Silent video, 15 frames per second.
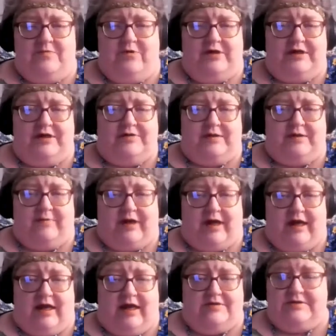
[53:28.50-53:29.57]
point out that when
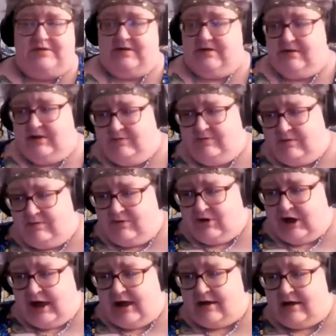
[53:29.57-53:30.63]
I asked it in
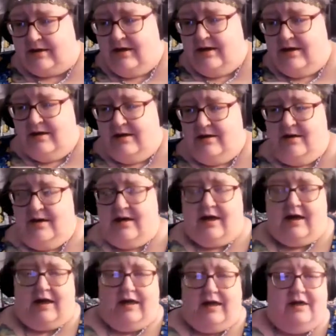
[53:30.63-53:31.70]
chat,
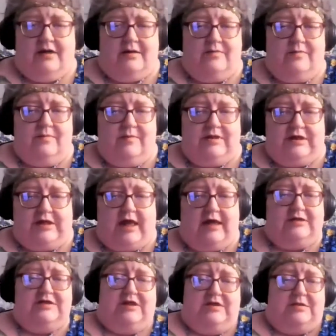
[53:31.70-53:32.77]
I did not
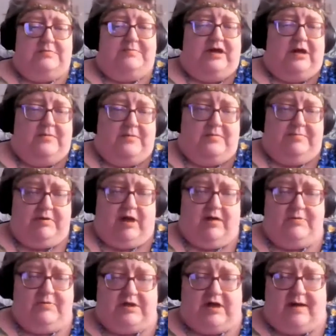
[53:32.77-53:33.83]
intend it to become
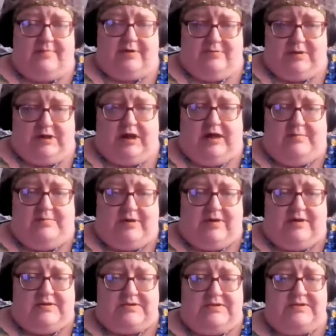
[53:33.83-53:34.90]
the topic of the night,
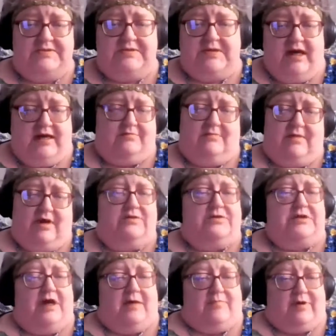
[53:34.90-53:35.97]
because this is not on the
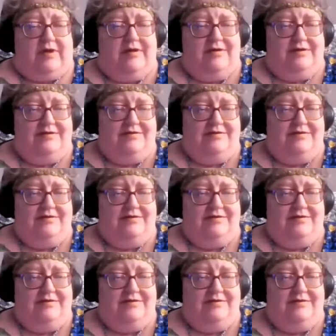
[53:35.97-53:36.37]
topic.